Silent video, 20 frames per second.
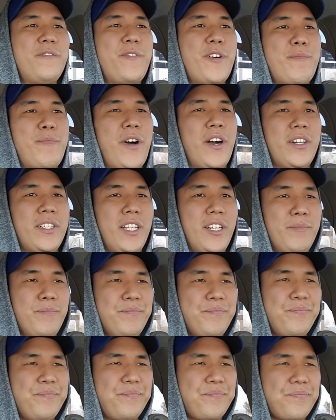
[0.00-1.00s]
Football
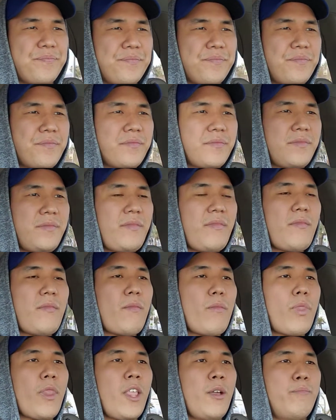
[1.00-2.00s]

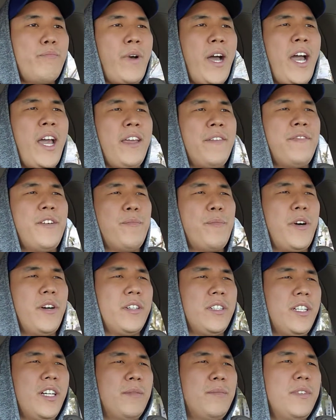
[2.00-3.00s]
Club, my football
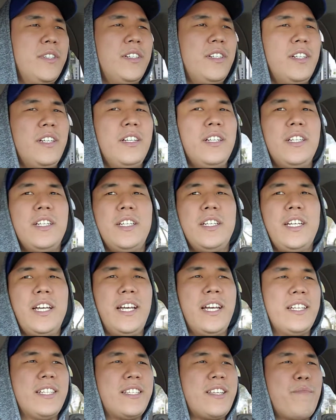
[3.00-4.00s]
club,
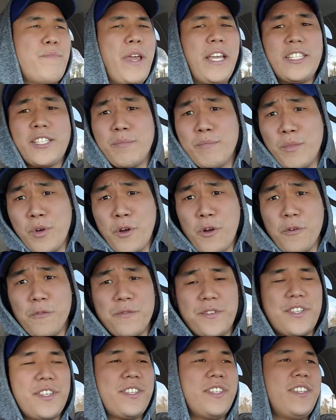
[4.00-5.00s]
has made some
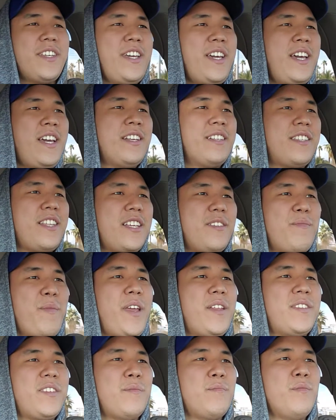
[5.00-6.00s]
moves. Yes, they've
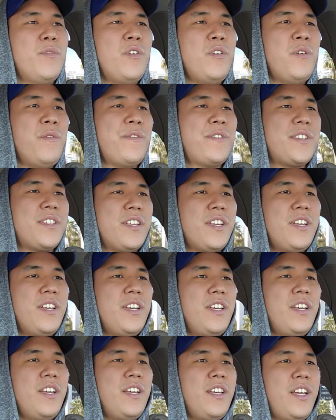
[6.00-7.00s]
made some moves.
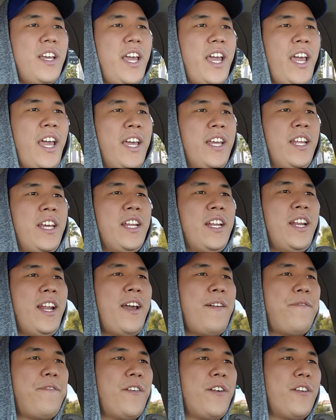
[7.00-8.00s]
And in an
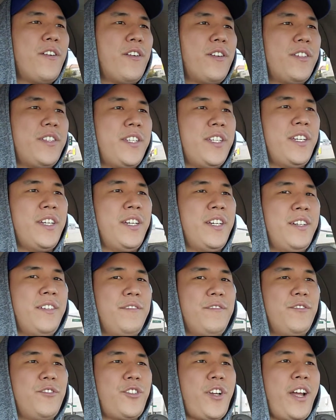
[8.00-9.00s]
effort to
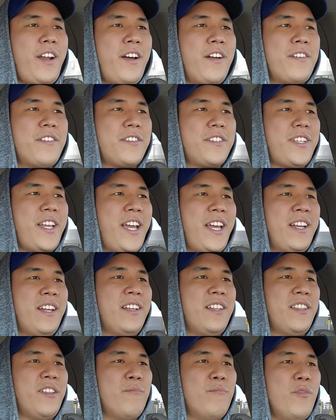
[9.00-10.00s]
try to
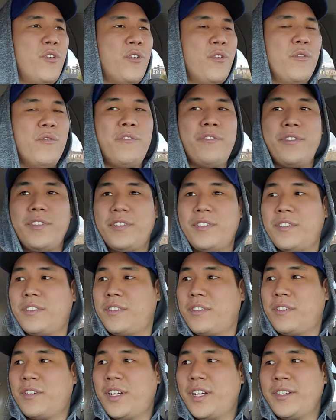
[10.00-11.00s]
understand the move,
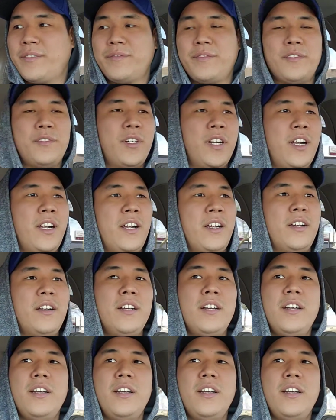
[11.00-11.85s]
right, where